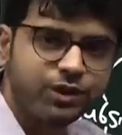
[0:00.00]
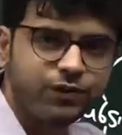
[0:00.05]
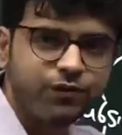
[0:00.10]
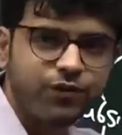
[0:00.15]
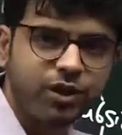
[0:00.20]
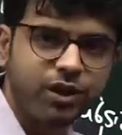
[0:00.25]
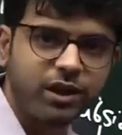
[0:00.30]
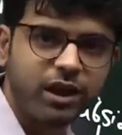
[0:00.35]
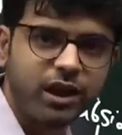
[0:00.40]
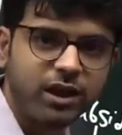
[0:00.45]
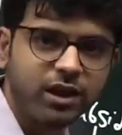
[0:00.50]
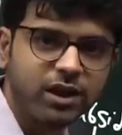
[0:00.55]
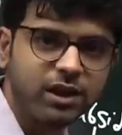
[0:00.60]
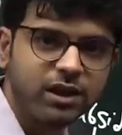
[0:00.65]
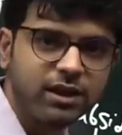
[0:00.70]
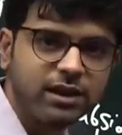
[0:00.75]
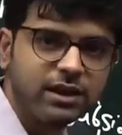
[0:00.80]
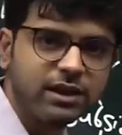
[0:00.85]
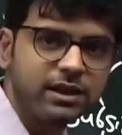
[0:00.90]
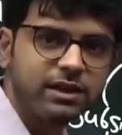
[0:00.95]
it for that.
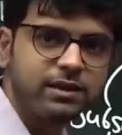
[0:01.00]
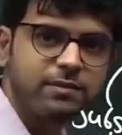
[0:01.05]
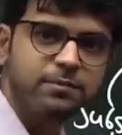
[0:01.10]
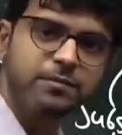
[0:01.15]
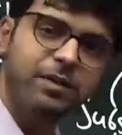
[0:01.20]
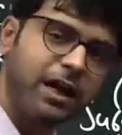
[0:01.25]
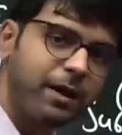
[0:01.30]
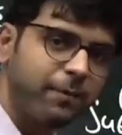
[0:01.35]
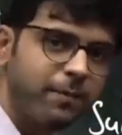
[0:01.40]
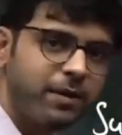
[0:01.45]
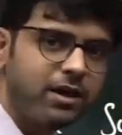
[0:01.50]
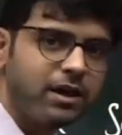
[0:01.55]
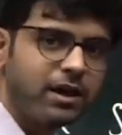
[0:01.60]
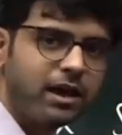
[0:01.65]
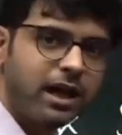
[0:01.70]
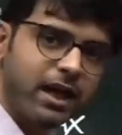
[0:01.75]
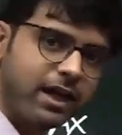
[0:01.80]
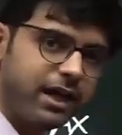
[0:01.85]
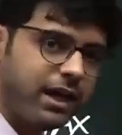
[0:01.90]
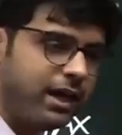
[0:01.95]
Barabar,
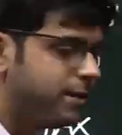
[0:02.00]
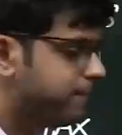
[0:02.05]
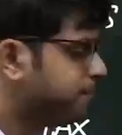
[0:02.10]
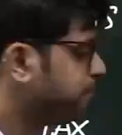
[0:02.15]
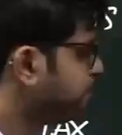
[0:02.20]
agreed?